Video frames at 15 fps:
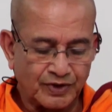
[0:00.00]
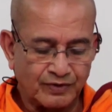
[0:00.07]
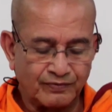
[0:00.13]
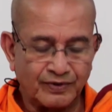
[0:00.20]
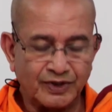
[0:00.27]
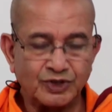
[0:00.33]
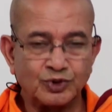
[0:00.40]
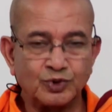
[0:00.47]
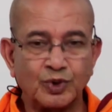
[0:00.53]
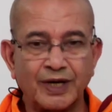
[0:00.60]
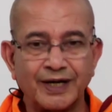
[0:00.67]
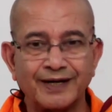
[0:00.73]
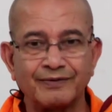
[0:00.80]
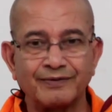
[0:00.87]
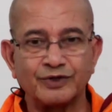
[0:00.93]
Vastu and
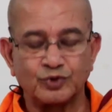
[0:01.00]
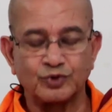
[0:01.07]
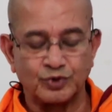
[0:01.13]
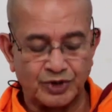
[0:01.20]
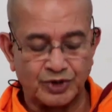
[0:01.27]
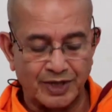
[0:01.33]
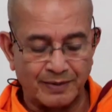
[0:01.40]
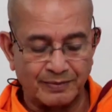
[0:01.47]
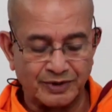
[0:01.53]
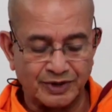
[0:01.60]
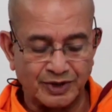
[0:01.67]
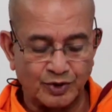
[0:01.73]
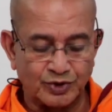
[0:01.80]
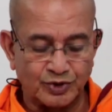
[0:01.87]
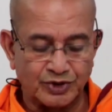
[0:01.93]
avastu, Sri Ramakrishna
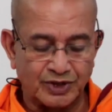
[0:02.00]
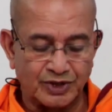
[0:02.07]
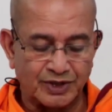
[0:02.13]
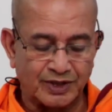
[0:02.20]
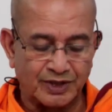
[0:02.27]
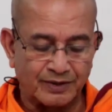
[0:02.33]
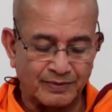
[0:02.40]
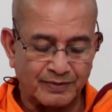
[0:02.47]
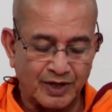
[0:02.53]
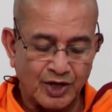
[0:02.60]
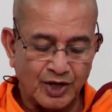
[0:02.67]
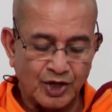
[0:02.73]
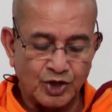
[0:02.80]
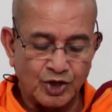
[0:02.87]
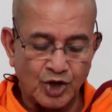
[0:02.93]
uses the term.
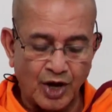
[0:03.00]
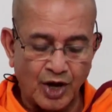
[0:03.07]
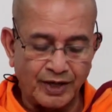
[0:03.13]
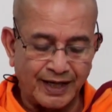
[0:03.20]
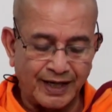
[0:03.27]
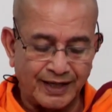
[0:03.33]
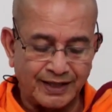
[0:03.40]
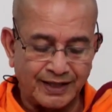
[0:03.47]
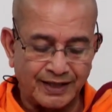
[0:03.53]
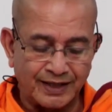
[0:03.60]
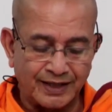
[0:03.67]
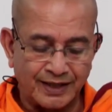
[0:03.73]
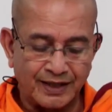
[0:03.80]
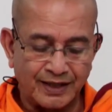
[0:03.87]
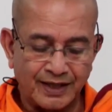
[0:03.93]

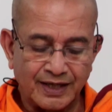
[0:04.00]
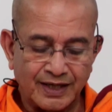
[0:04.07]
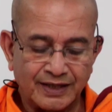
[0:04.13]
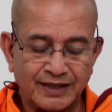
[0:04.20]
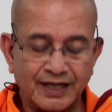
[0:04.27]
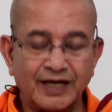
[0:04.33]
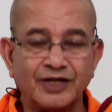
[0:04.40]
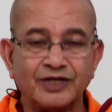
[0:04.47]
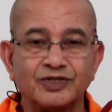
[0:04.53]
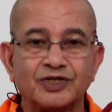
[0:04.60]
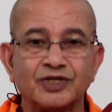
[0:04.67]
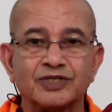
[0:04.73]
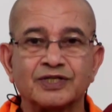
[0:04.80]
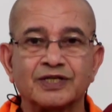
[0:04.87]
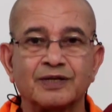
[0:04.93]
Non-entity, that is
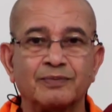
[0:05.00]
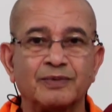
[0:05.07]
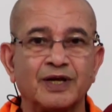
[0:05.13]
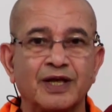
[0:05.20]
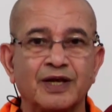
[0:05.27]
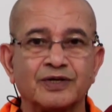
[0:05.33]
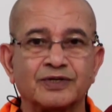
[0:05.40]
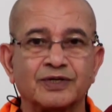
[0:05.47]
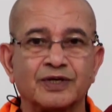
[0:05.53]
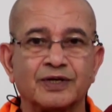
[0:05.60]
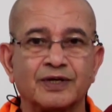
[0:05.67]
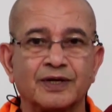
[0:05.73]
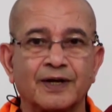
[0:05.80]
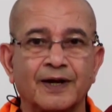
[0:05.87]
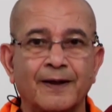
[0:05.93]
discrimination.
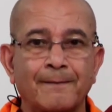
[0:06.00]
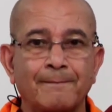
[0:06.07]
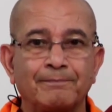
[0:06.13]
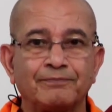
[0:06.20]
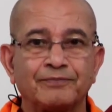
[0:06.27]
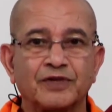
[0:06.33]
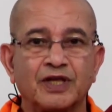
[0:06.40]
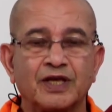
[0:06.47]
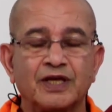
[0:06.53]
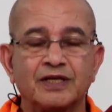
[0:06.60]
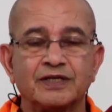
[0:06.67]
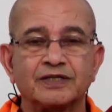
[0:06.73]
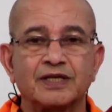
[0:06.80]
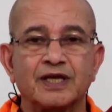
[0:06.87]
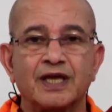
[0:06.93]
He
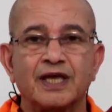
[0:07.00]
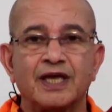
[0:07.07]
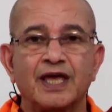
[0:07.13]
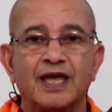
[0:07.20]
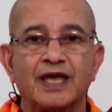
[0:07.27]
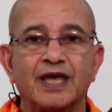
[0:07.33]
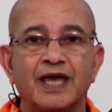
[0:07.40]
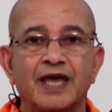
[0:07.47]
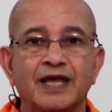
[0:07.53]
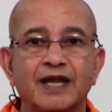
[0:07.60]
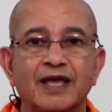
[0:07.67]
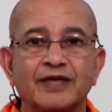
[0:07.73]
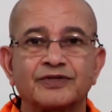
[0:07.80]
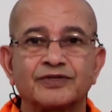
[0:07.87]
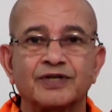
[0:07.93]
is again
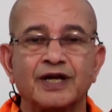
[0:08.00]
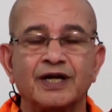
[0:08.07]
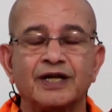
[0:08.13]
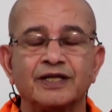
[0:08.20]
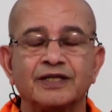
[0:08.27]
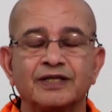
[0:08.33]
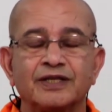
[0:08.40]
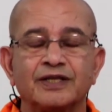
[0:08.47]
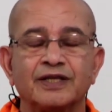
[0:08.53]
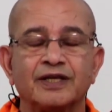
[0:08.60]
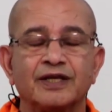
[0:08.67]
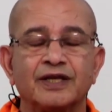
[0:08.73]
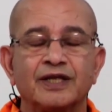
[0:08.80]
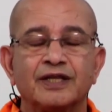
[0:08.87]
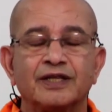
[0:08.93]
extending
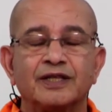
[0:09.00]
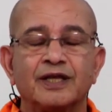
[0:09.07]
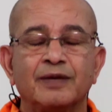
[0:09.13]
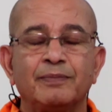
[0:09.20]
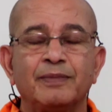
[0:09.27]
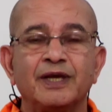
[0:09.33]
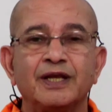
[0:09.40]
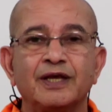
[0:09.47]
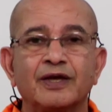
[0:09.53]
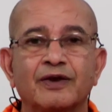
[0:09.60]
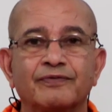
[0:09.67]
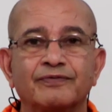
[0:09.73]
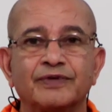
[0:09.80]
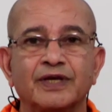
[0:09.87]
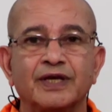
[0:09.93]
the meaning
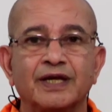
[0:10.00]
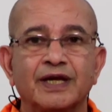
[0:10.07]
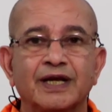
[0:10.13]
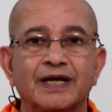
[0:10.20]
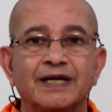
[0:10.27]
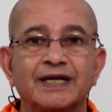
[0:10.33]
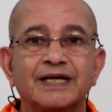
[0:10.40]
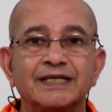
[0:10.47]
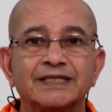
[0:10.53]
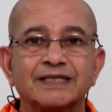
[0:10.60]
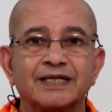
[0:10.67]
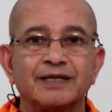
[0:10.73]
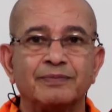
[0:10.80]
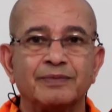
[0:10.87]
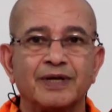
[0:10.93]
of the
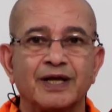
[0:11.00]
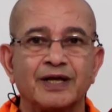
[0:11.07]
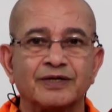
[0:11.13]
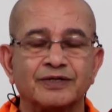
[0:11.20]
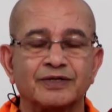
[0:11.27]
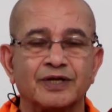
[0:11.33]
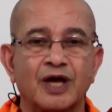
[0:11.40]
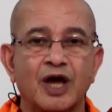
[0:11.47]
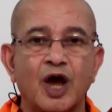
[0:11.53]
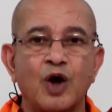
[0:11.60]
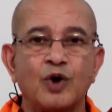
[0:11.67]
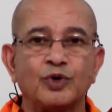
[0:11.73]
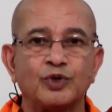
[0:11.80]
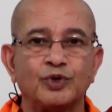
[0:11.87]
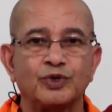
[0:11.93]
discrimination. How
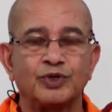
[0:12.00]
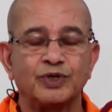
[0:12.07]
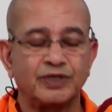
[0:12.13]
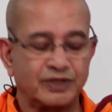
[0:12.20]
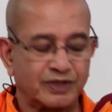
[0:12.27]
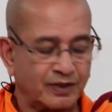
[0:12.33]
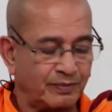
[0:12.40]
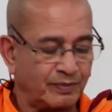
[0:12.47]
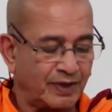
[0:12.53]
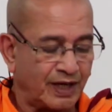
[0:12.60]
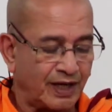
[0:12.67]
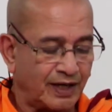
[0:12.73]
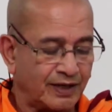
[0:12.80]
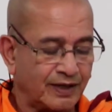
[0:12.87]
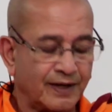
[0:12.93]
do you
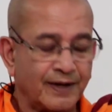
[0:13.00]
discriminate?